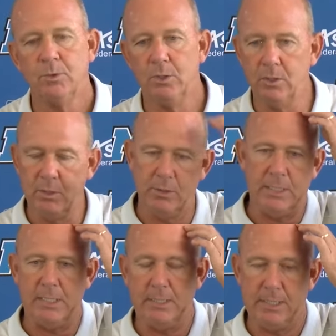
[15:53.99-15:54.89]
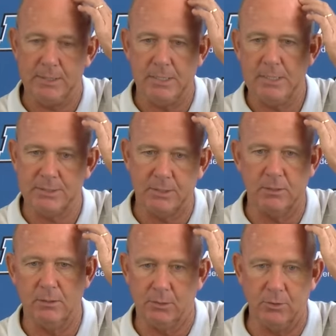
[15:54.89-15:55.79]
You know, that's, that's a
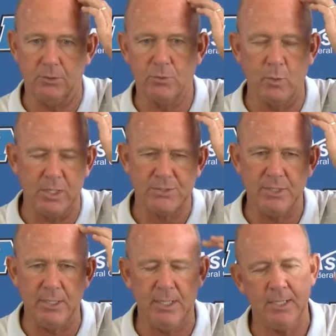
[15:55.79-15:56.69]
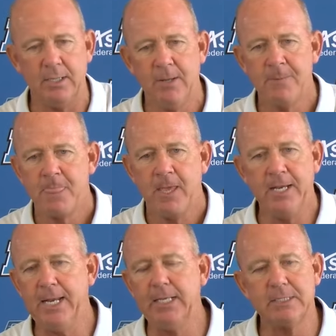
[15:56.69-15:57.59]
good question. And,
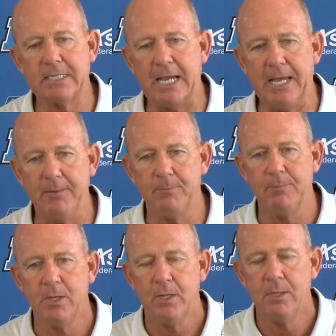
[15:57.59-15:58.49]
and any time,